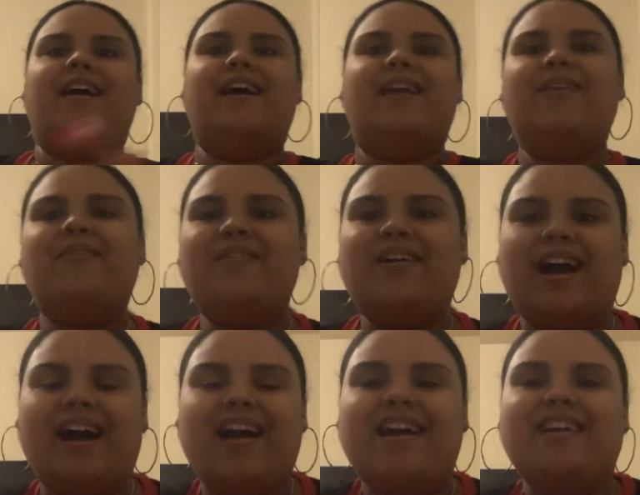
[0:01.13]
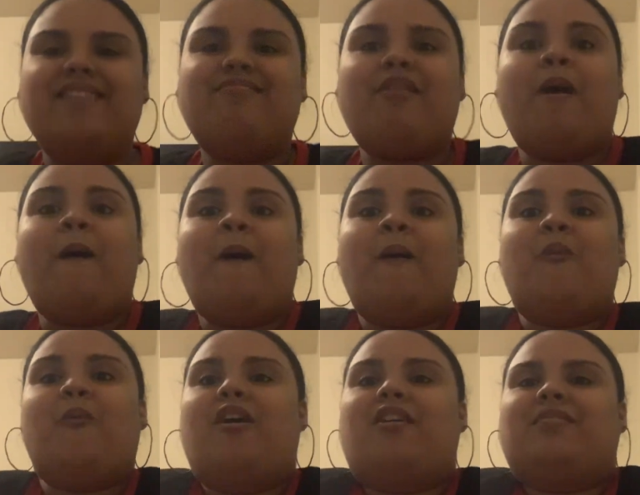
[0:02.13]
Hello guys,
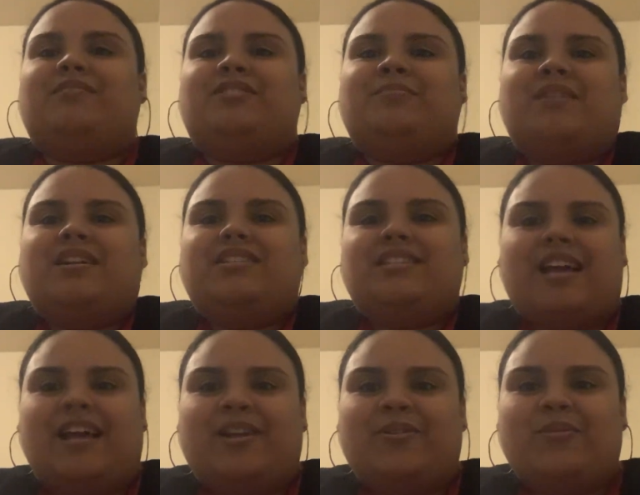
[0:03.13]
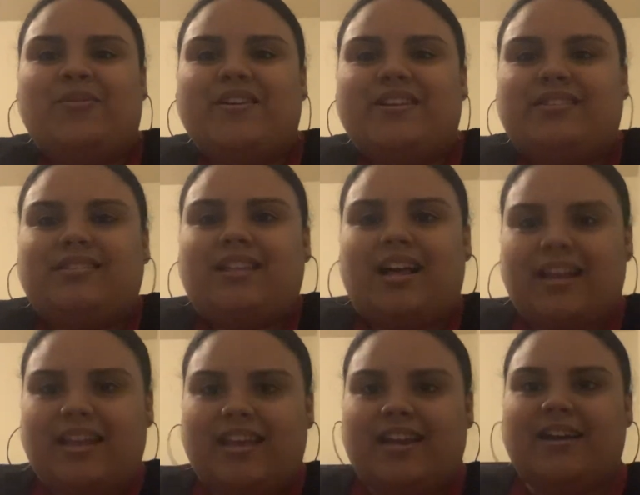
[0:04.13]
welcome to my channel. It's
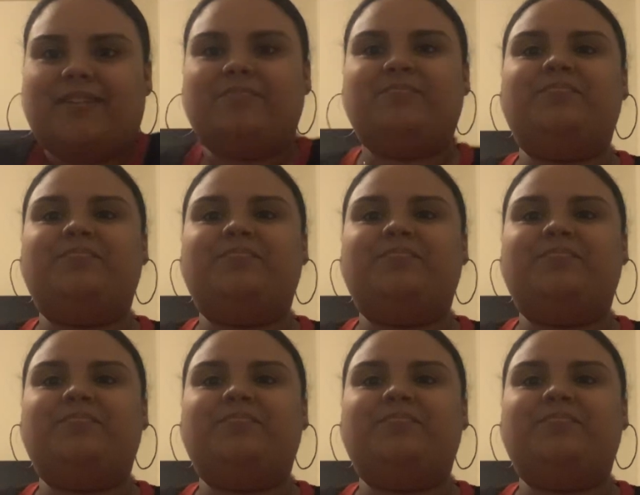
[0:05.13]
Dalia.